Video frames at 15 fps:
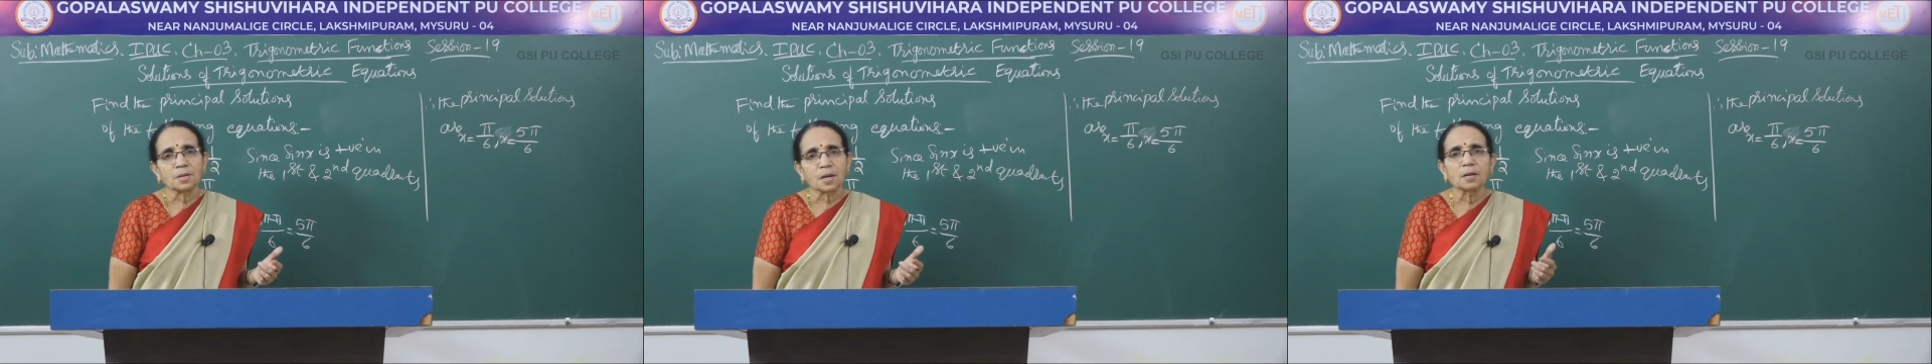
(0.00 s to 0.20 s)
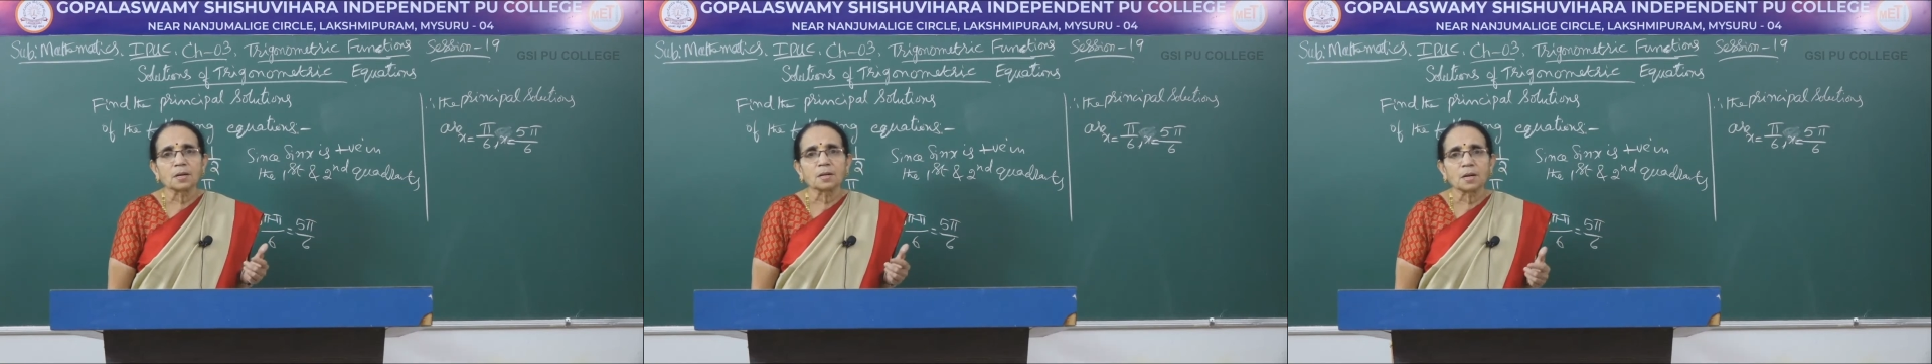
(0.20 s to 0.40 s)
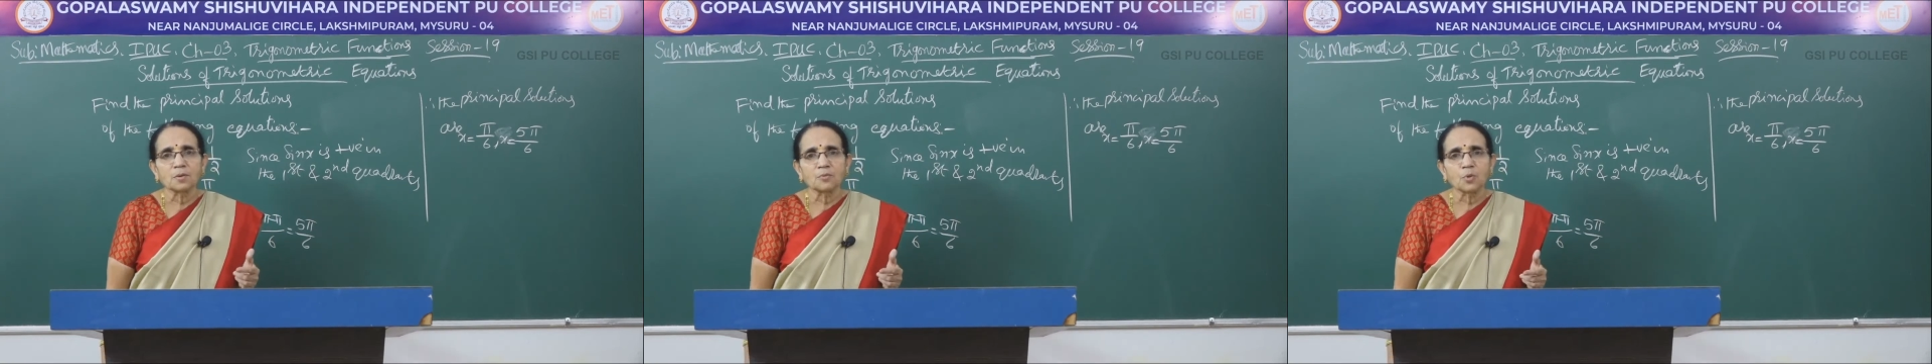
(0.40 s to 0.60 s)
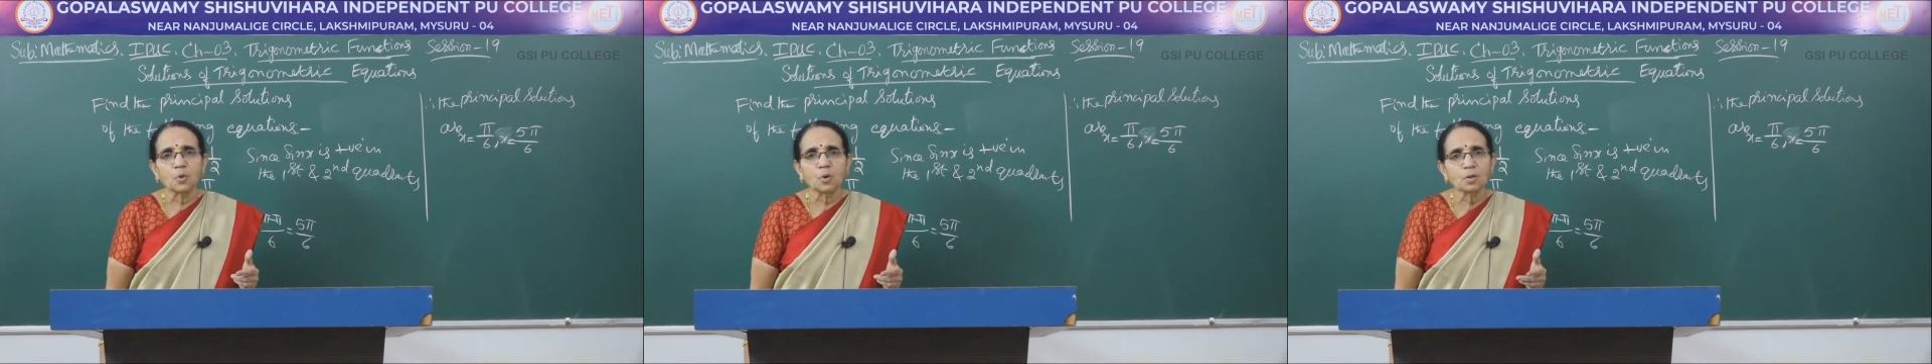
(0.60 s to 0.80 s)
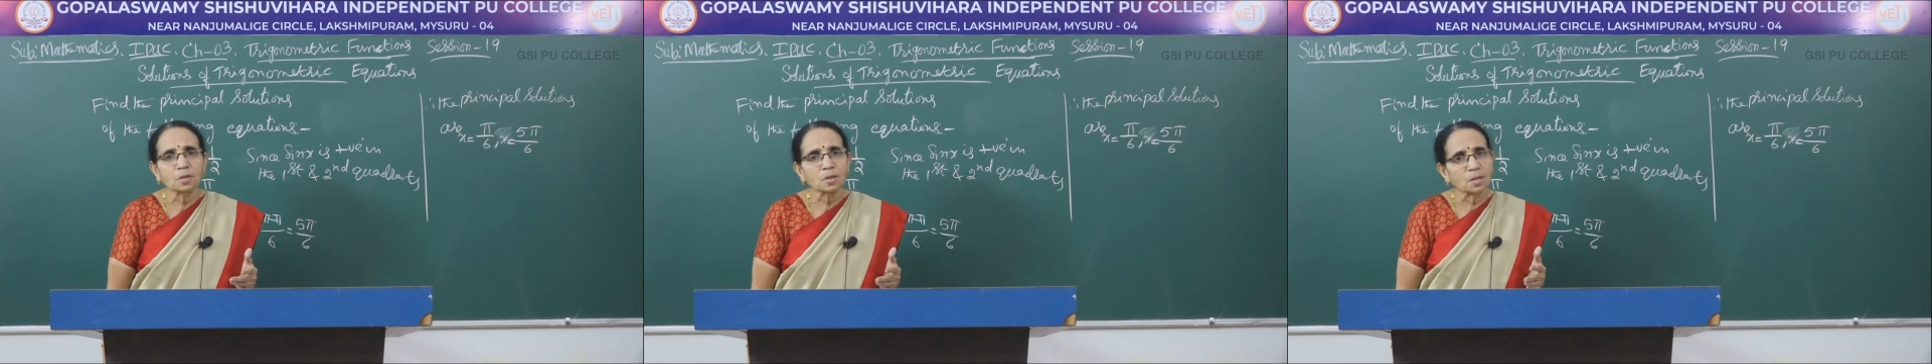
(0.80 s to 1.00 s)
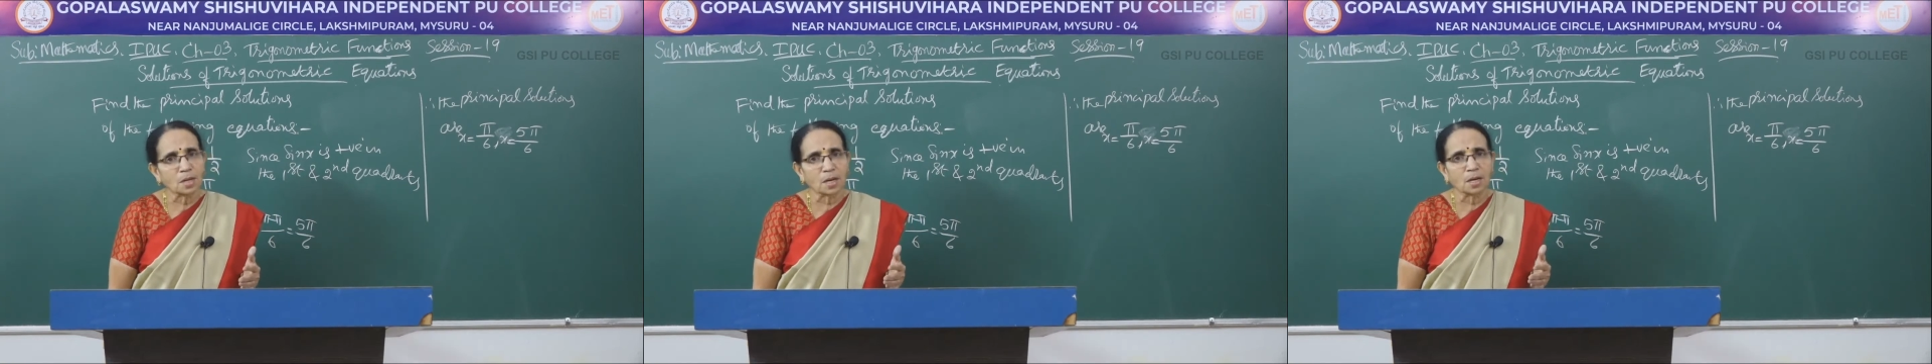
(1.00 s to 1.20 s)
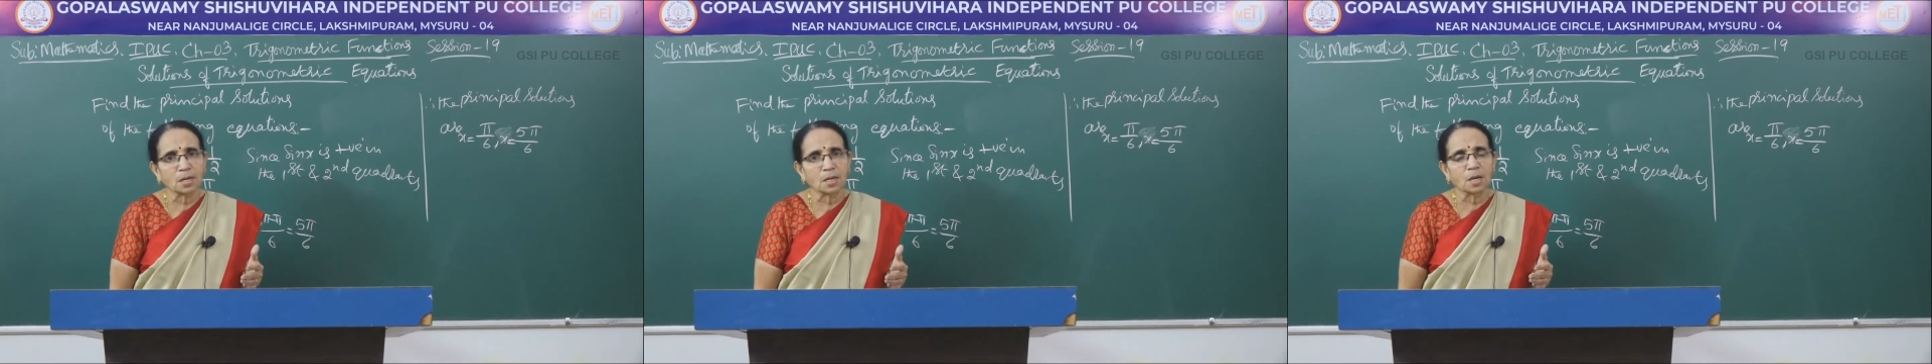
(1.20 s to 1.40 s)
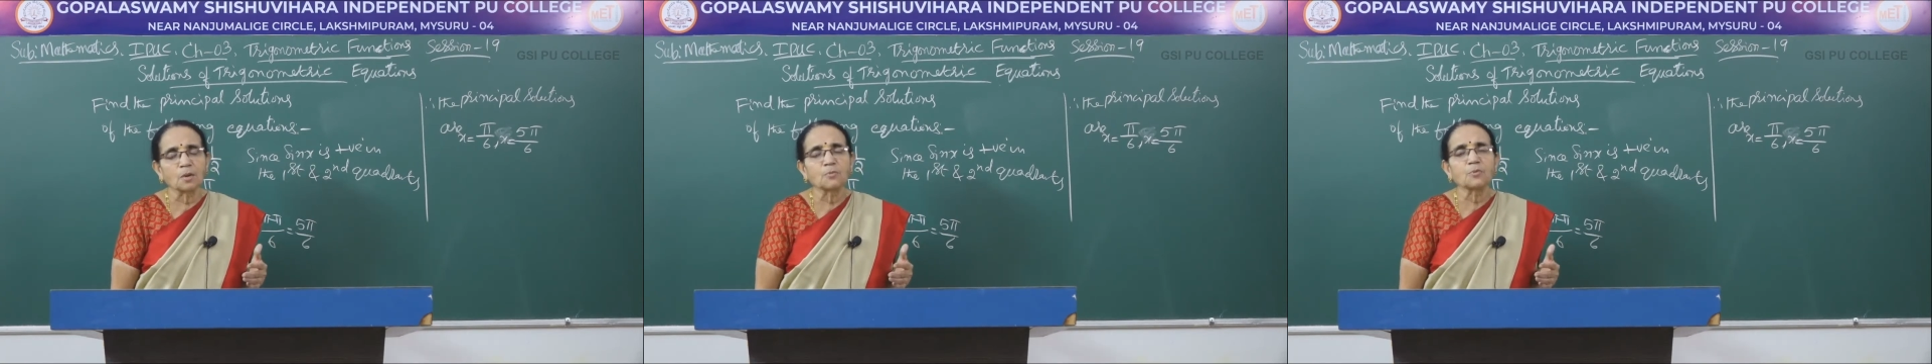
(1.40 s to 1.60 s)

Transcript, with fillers: second and fourth negative.